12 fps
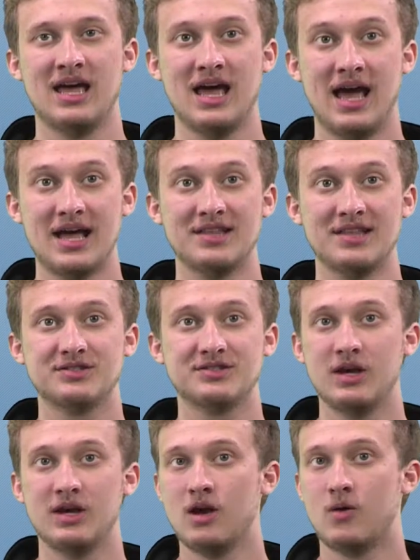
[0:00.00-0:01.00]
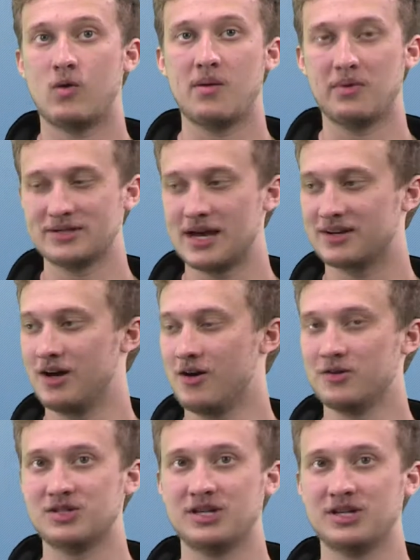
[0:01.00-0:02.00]
Hence, Wearable
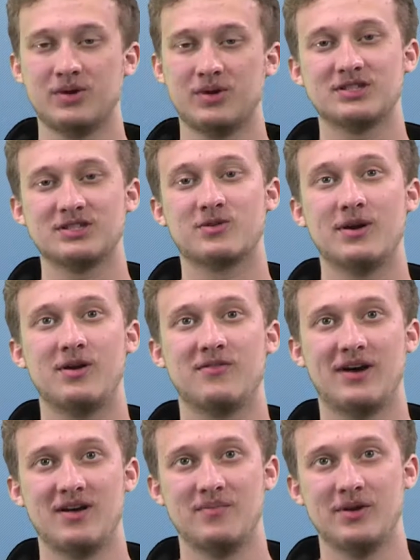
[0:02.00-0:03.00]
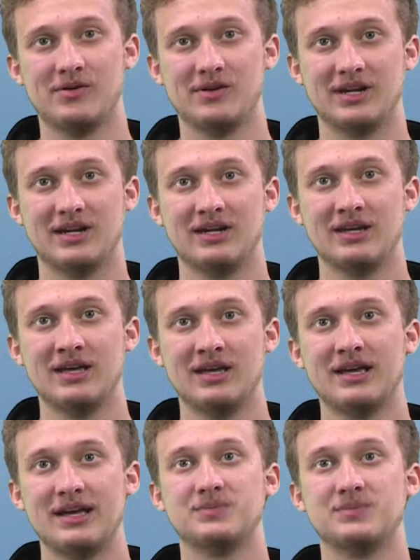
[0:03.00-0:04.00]
technology, with its greater viability,
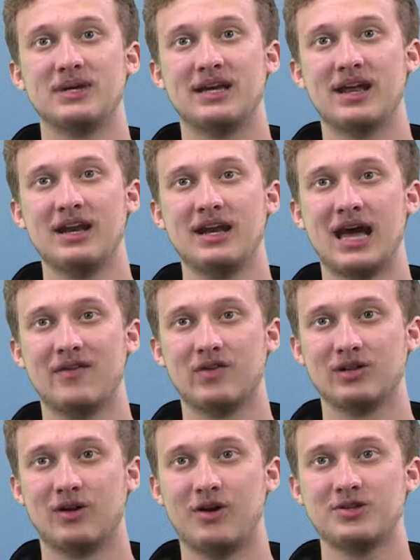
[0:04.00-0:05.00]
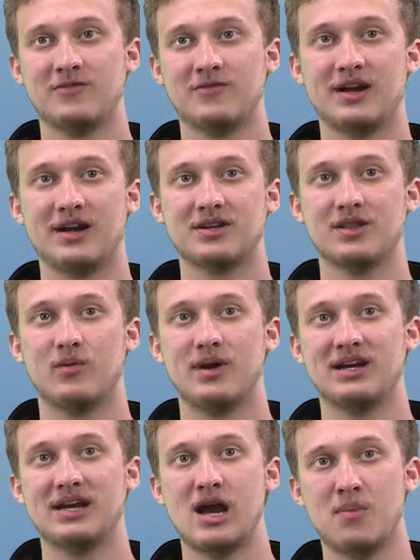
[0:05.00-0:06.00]
is beginning to have a large effect on the way
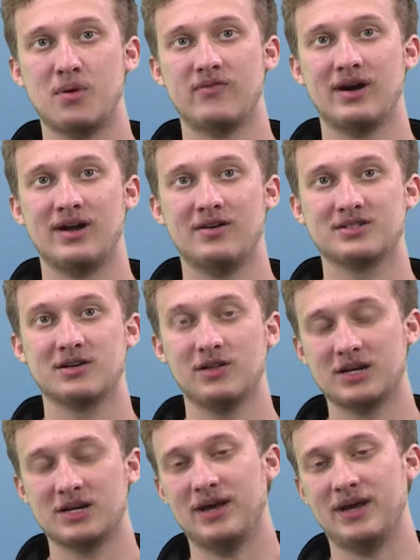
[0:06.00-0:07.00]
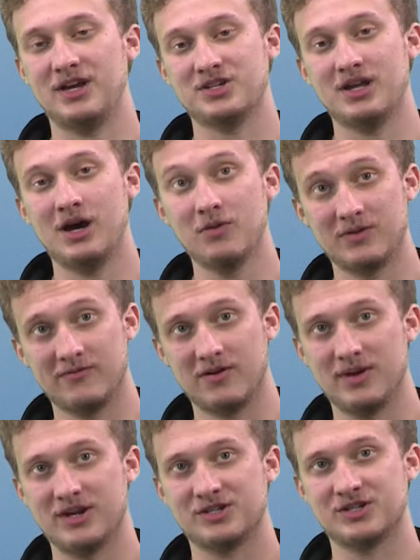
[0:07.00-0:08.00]
care providers collect patient health
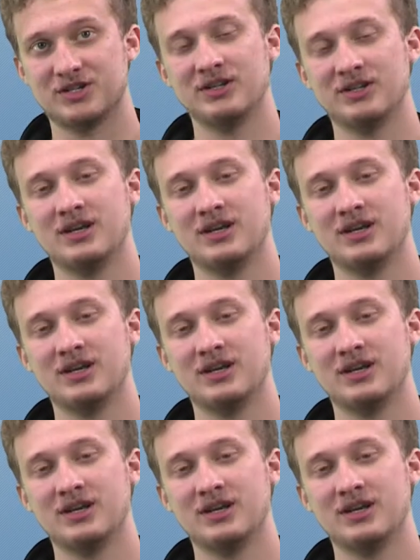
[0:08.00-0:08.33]
information.